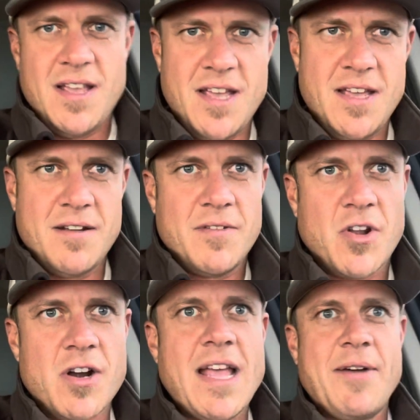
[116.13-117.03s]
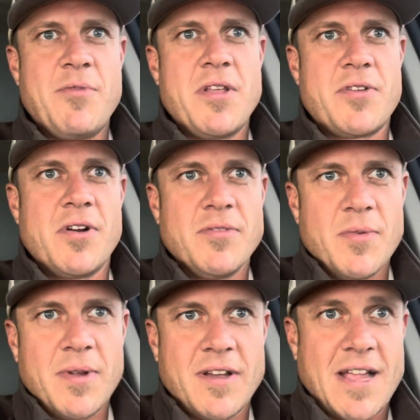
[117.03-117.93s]
learn that with her,
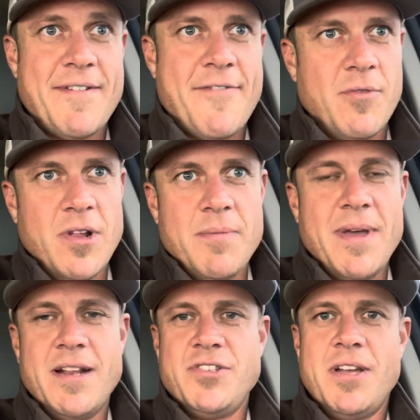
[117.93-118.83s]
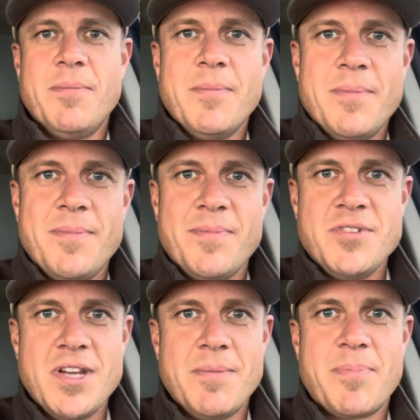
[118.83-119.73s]
because I've never really been a gym
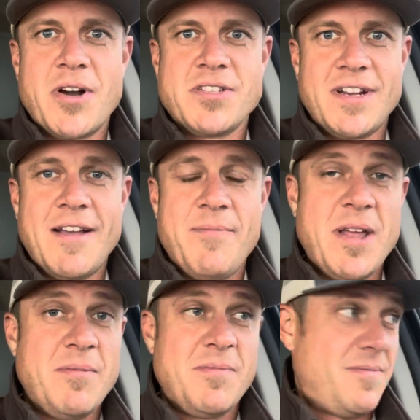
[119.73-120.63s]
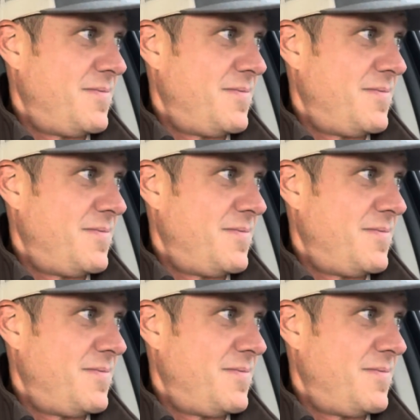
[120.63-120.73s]
person. I've been